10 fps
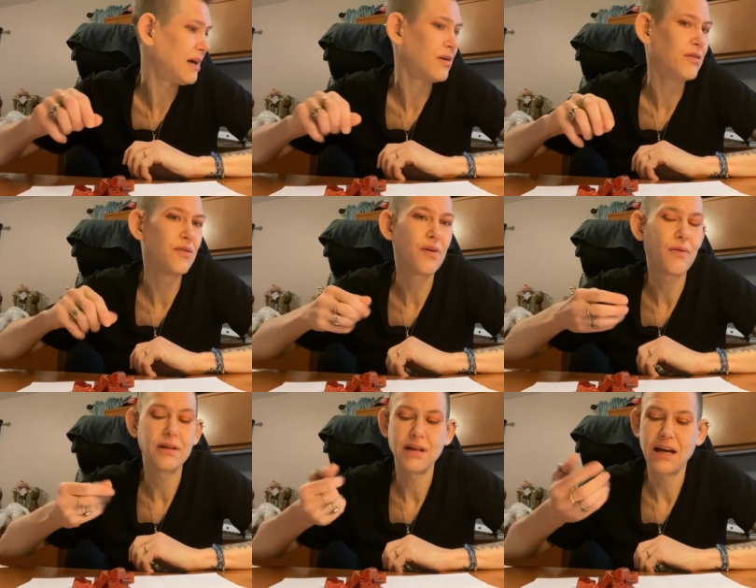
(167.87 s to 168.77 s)
I don't even know if
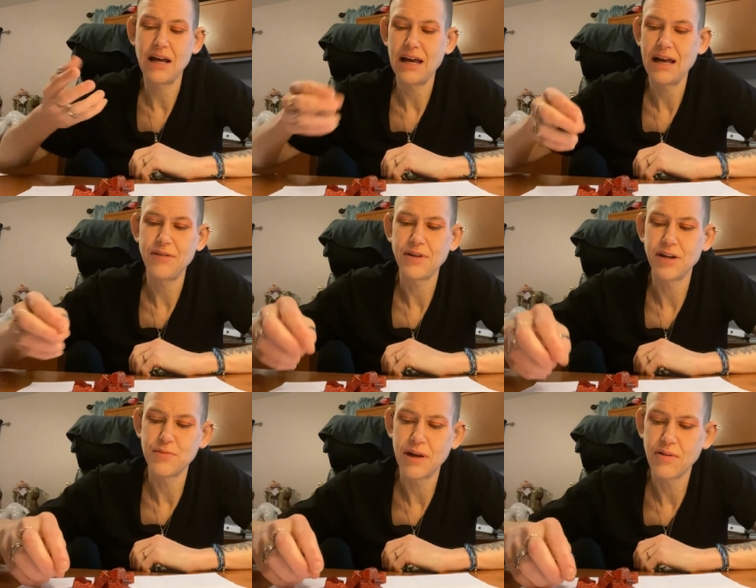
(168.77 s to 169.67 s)
I want, I'll, I'll
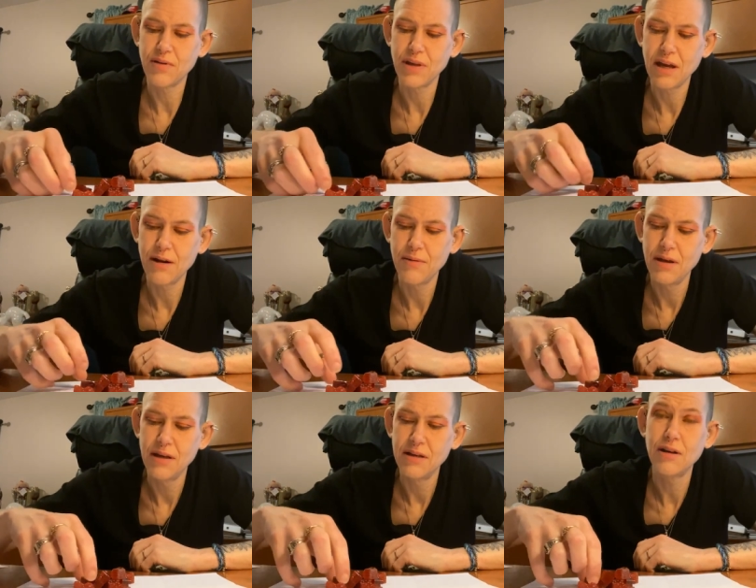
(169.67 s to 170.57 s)
touch them I don't really care.
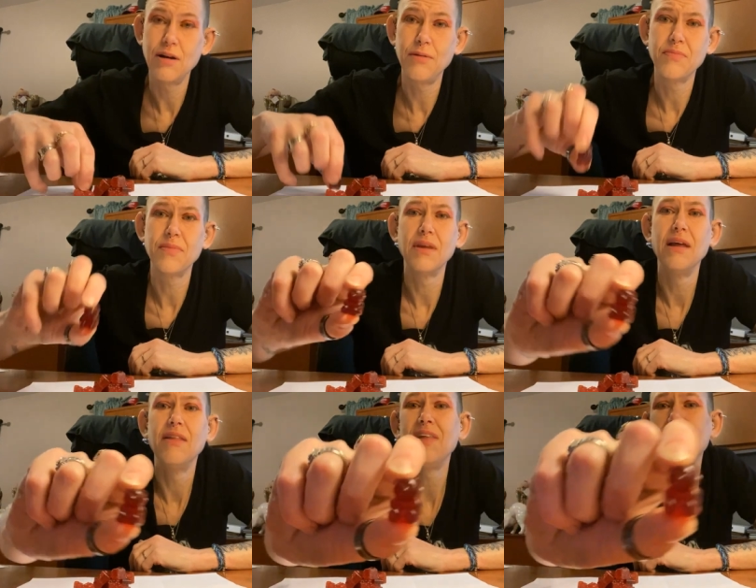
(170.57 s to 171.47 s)
So,
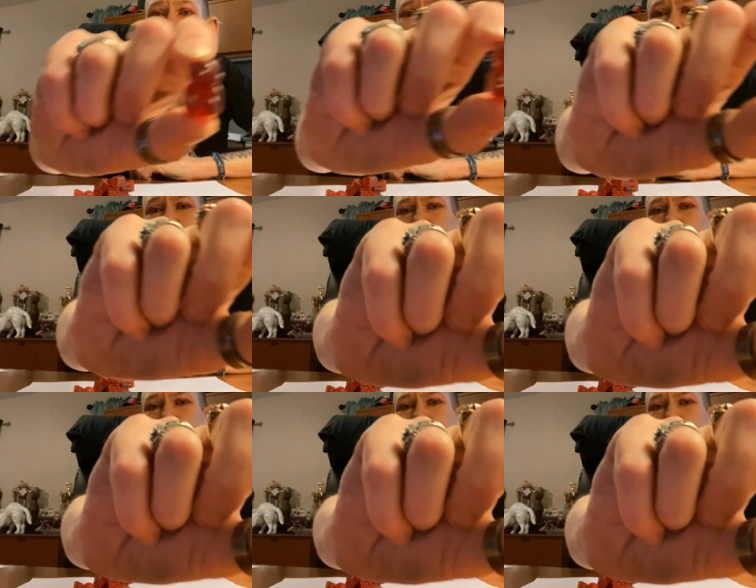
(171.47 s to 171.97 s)
they aren't